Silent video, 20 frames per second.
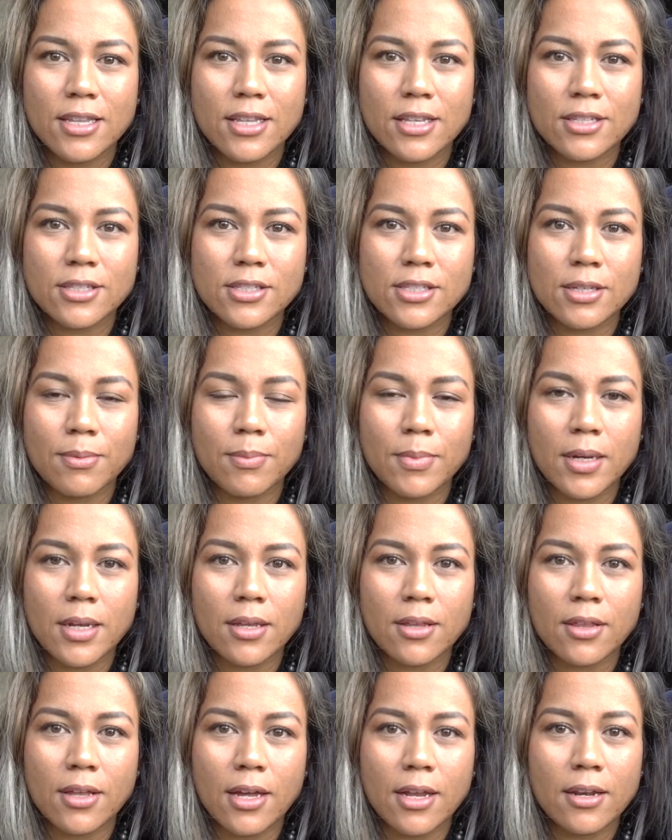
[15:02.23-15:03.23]
concept and
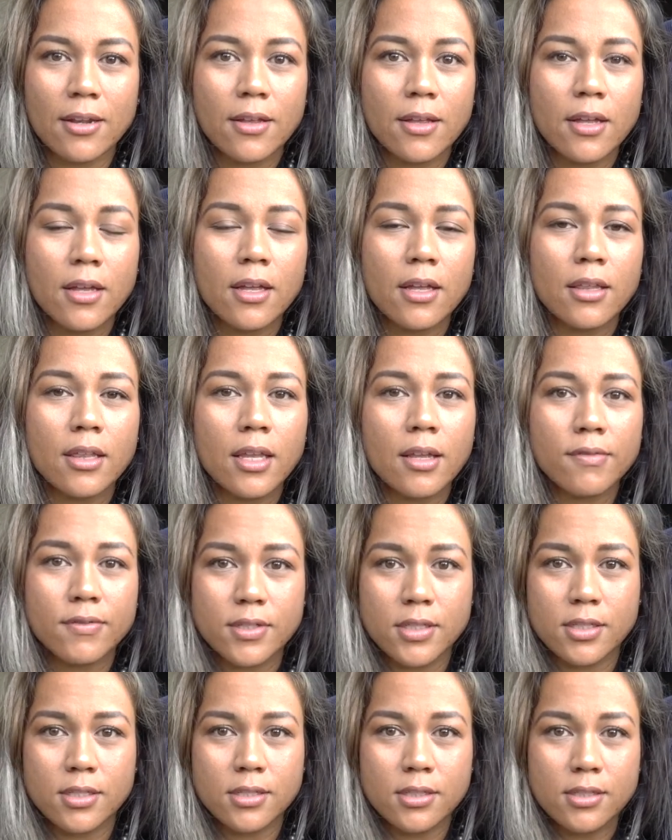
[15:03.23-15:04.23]
somebody that
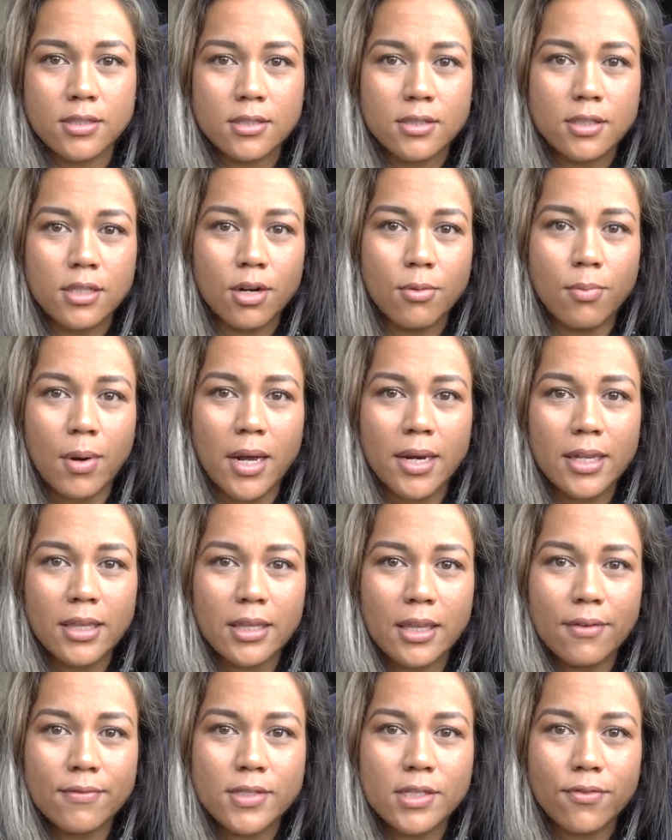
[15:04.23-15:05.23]
loves, their body
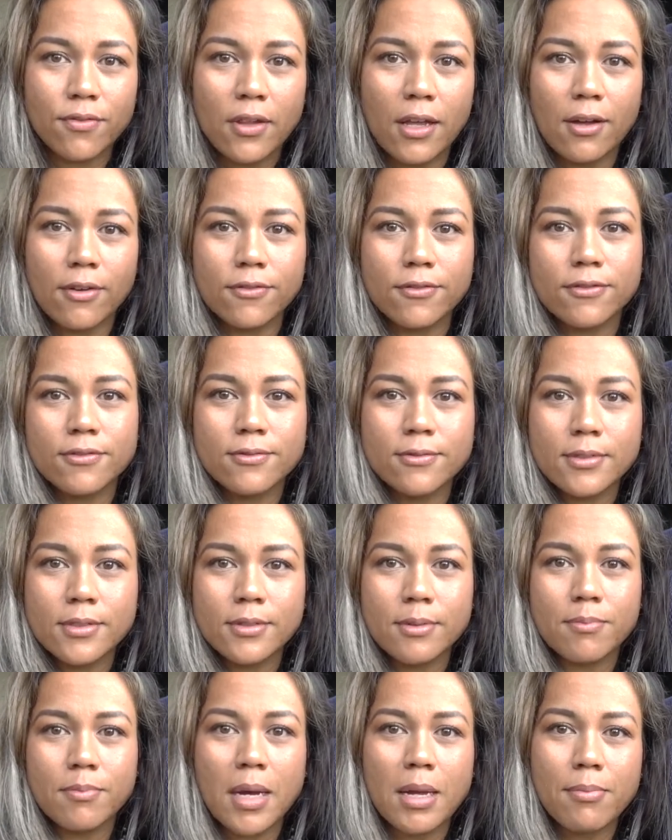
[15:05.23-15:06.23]
loves fluff.
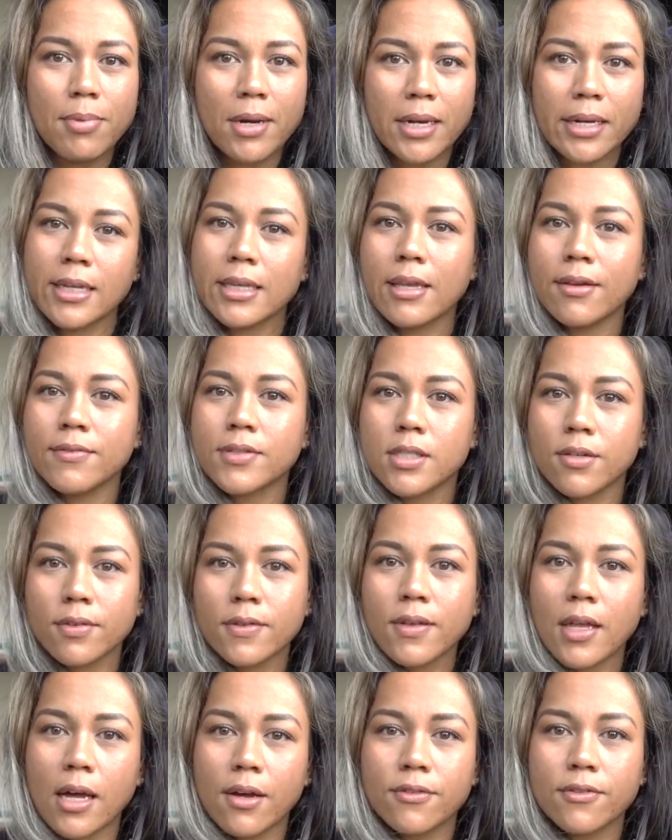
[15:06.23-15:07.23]
My body loves
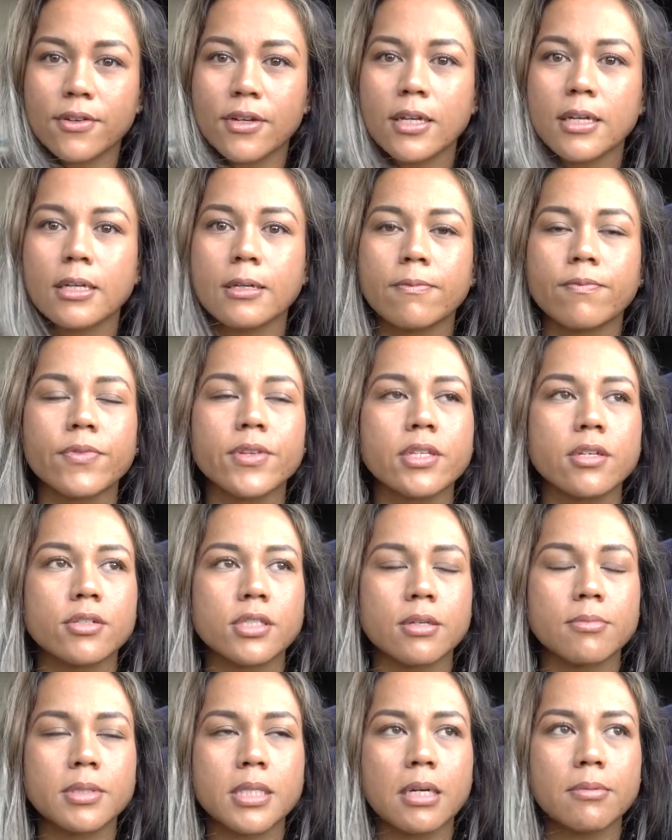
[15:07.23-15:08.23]
fluff. So
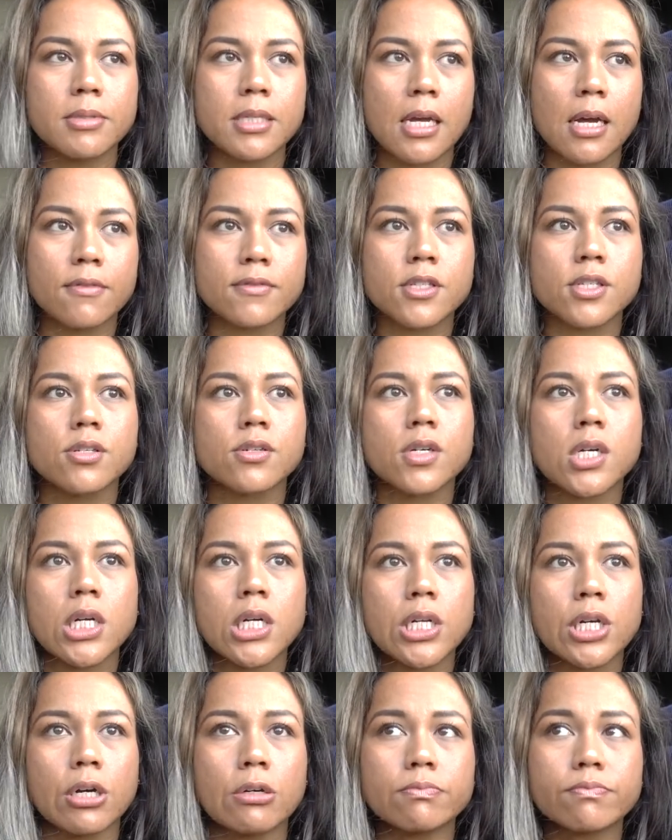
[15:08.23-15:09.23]
sometimes I have to do
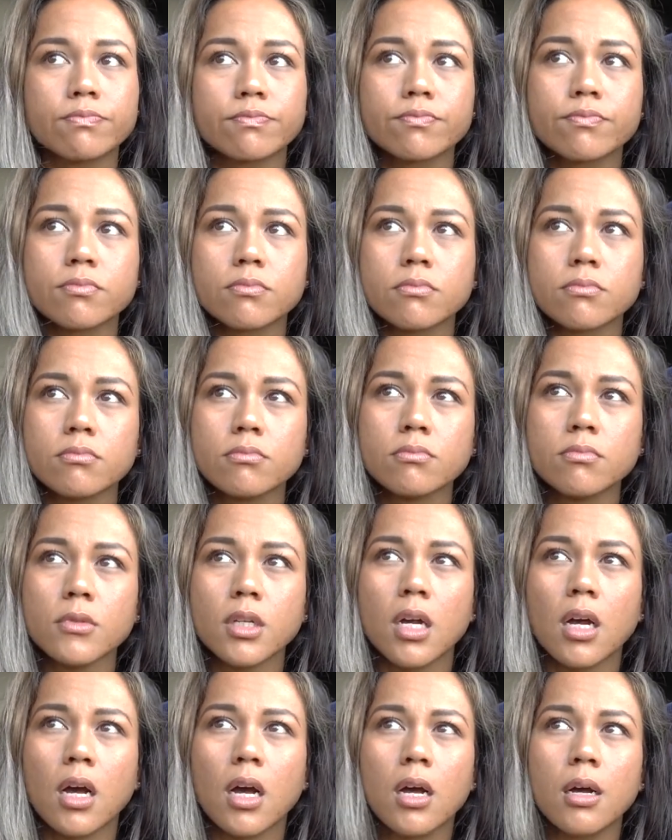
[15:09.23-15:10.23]
cardio.
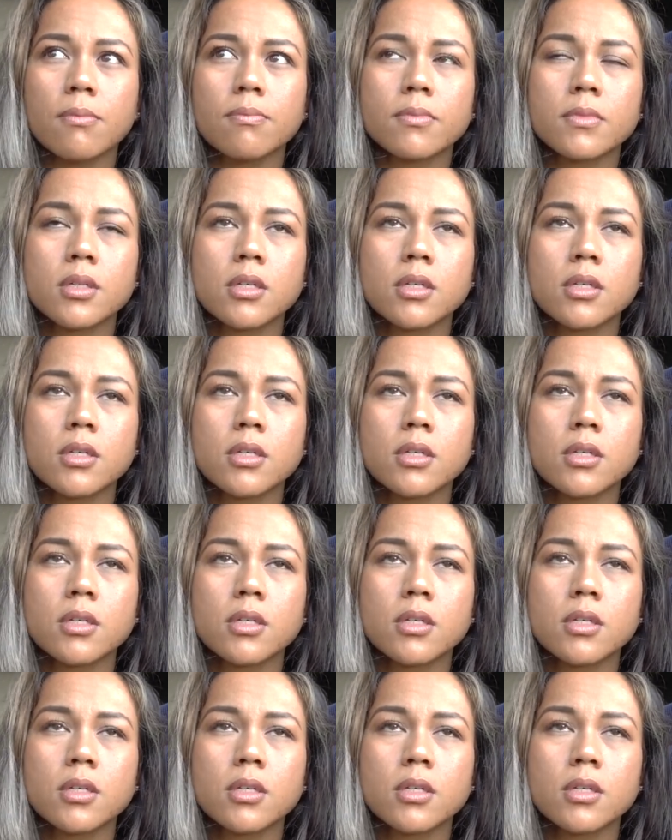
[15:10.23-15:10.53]
Um,